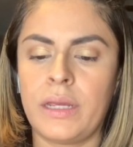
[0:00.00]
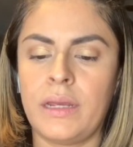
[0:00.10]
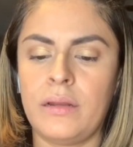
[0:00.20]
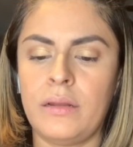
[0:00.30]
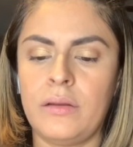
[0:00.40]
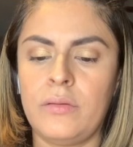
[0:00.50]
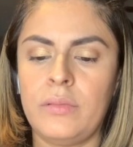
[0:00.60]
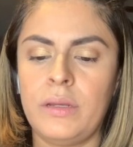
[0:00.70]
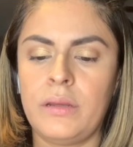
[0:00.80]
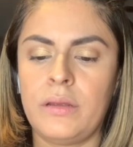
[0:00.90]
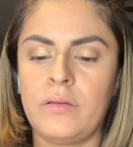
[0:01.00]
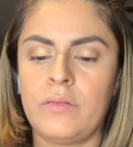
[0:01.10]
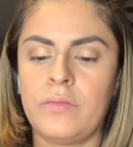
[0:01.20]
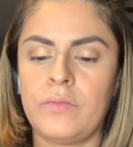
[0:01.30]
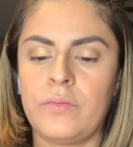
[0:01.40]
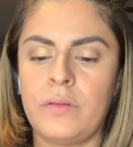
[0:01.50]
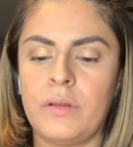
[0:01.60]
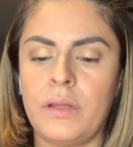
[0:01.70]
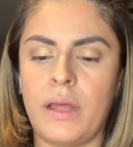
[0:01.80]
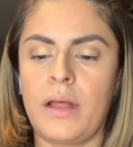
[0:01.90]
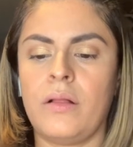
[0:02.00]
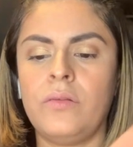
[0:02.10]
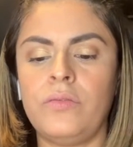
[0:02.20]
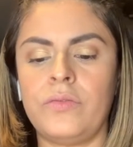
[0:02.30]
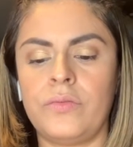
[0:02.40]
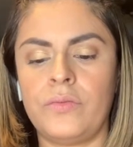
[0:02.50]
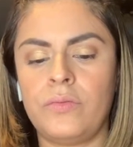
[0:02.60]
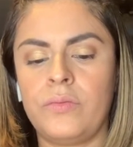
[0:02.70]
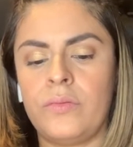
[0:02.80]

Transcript: but nowadays I've been using